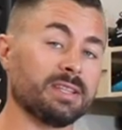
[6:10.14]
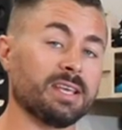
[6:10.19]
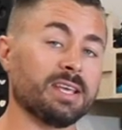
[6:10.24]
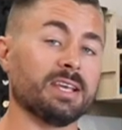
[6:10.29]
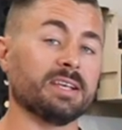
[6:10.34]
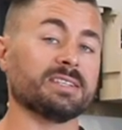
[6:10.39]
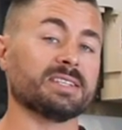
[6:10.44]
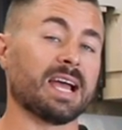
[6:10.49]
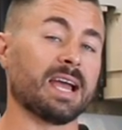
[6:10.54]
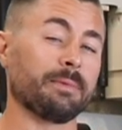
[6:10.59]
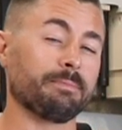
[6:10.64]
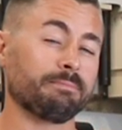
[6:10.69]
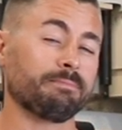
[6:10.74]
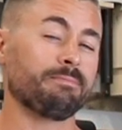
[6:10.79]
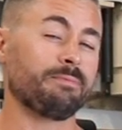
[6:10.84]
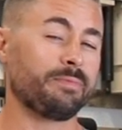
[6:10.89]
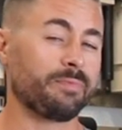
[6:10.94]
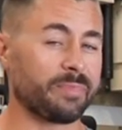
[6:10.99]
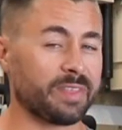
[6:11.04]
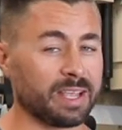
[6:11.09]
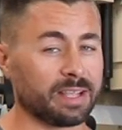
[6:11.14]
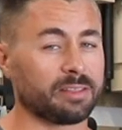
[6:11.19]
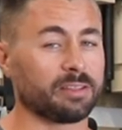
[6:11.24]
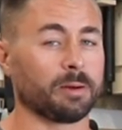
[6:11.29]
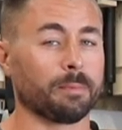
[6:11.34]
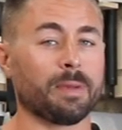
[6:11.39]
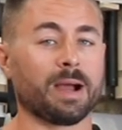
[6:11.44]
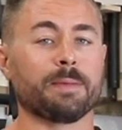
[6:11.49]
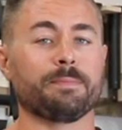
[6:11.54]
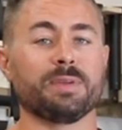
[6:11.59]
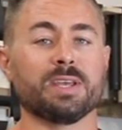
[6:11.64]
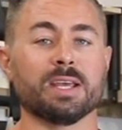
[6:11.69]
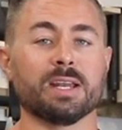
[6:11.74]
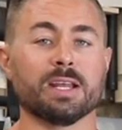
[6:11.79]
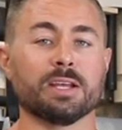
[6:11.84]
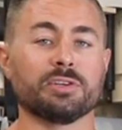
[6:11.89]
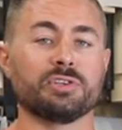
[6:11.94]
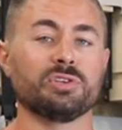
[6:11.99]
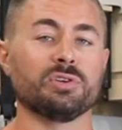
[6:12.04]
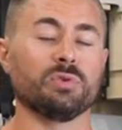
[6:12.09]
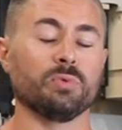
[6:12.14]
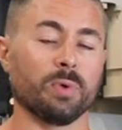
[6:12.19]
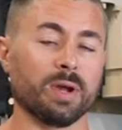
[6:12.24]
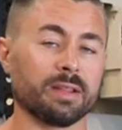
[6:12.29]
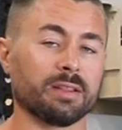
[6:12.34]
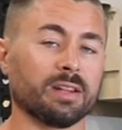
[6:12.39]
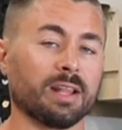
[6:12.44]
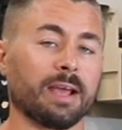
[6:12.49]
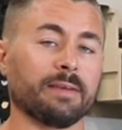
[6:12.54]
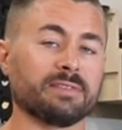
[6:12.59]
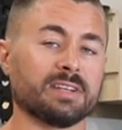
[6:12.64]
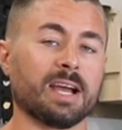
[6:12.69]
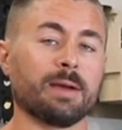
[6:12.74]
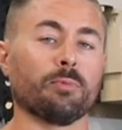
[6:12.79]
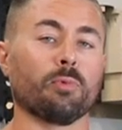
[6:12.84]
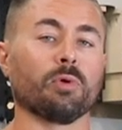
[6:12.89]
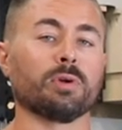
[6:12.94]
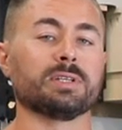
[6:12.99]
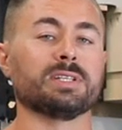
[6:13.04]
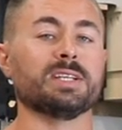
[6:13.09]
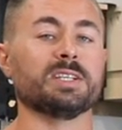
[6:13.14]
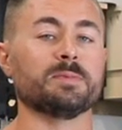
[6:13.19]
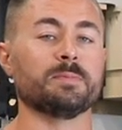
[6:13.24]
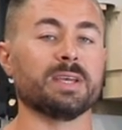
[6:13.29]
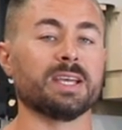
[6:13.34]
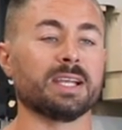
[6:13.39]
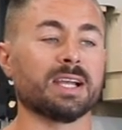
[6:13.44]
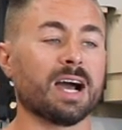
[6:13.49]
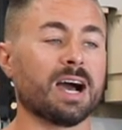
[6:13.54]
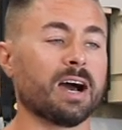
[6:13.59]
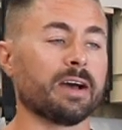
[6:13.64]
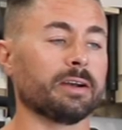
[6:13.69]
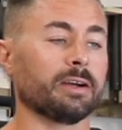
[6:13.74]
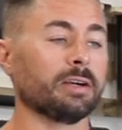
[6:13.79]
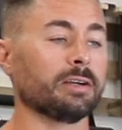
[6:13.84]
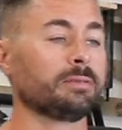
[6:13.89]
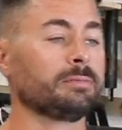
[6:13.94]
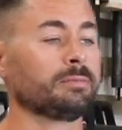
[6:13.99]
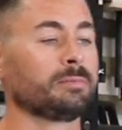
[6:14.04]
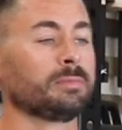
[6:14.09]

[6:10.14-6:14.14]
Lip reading: these, I think there might be an issue with lifetime warranties being honored.